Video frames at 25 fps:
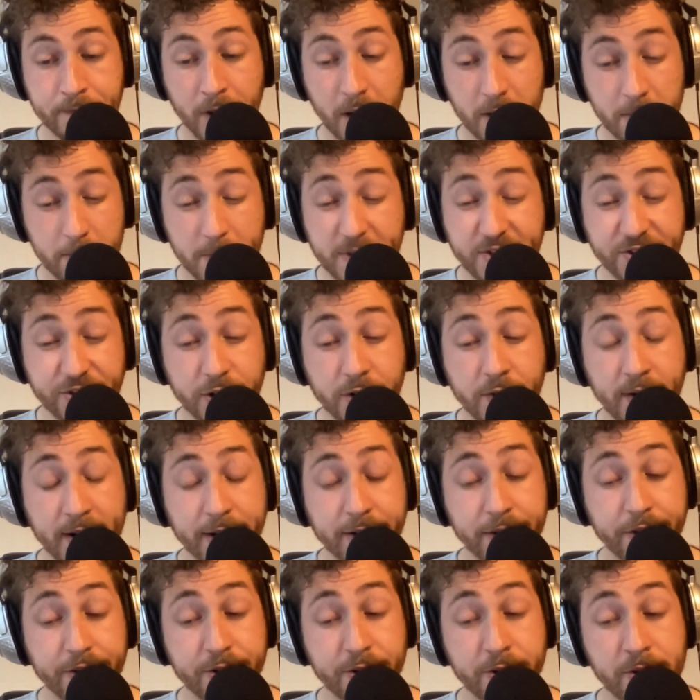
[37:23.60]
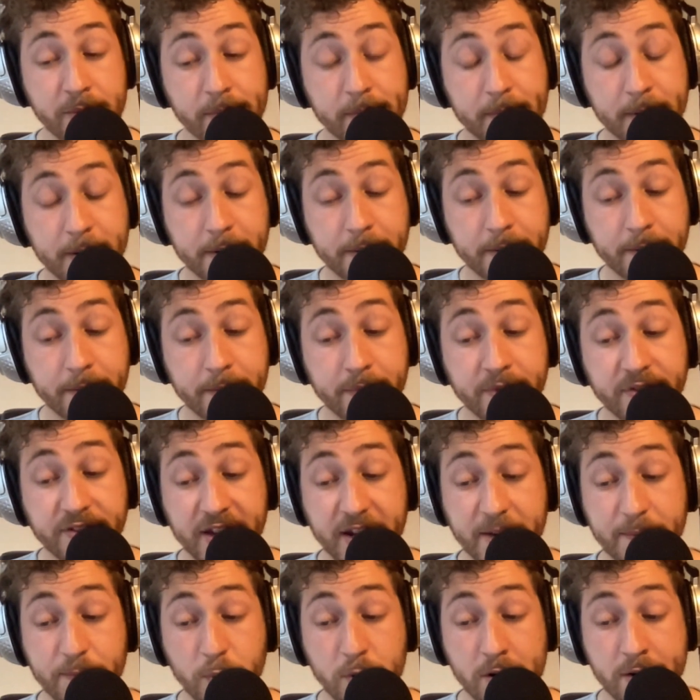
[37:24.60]
Mr. Inglethorpe,
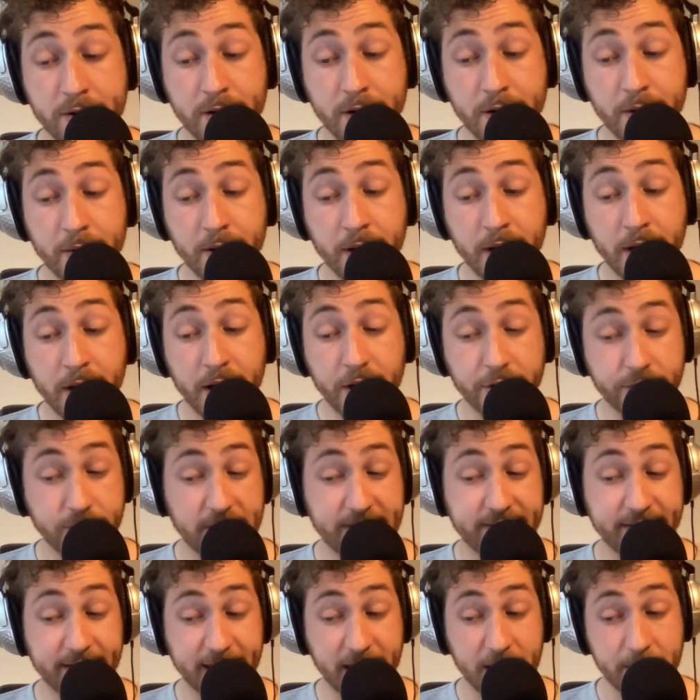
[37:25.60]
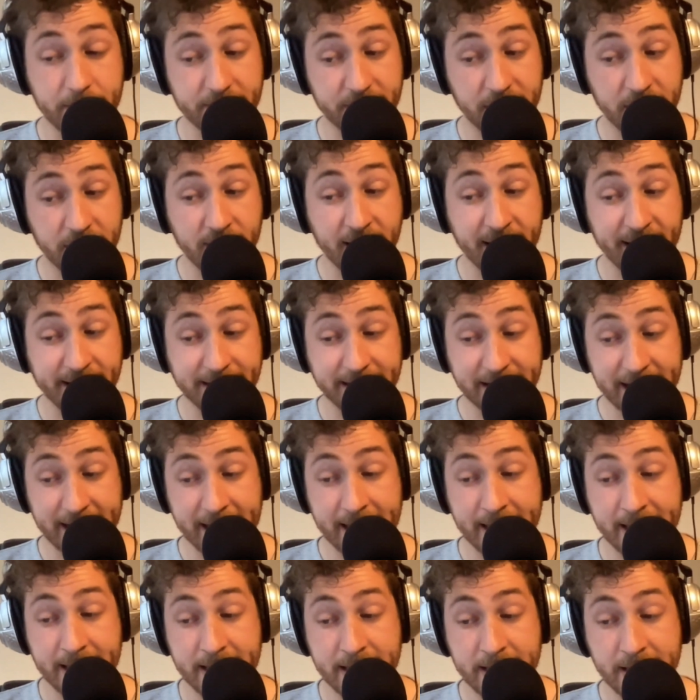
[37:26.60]
said Poirot, addressing him directly,
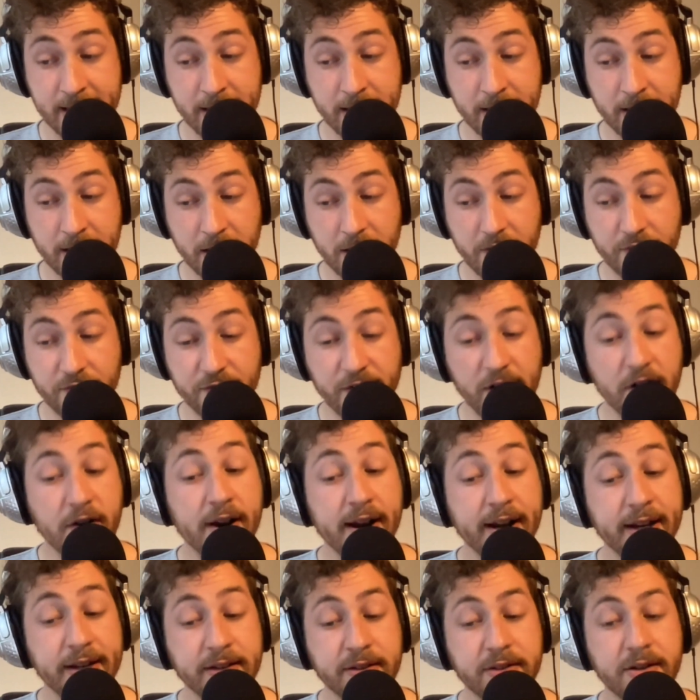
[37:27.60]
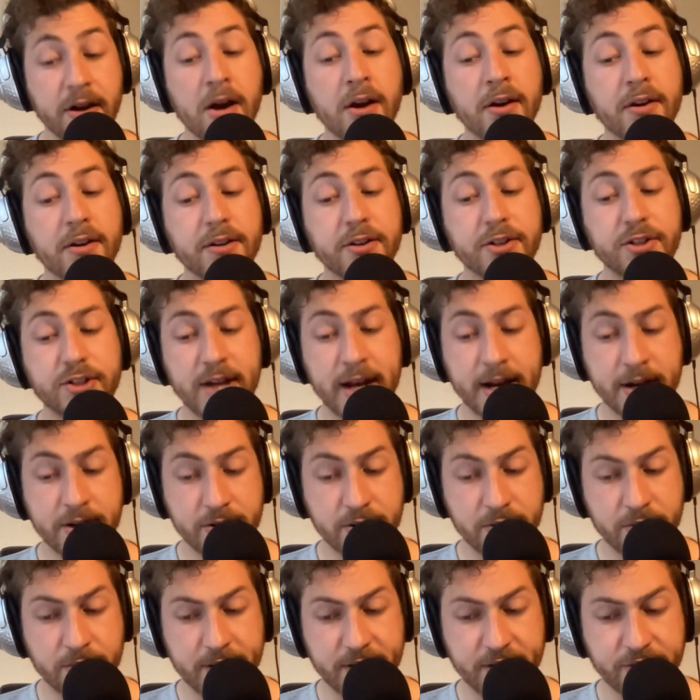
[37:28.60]
a very dark
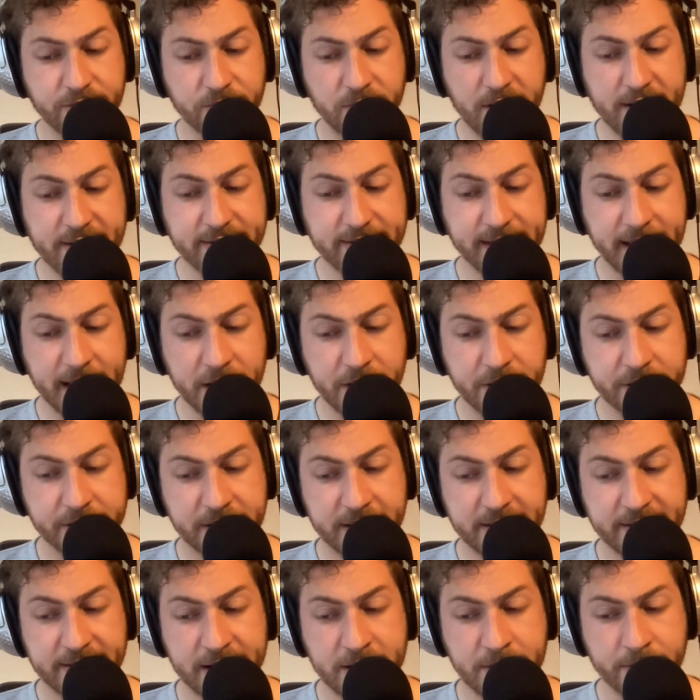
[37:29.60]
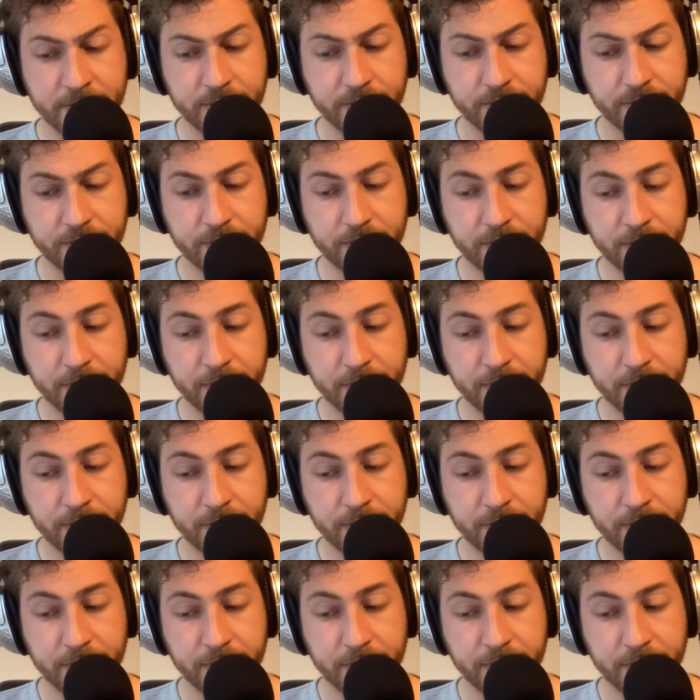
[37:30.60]
shadow is resting on this house.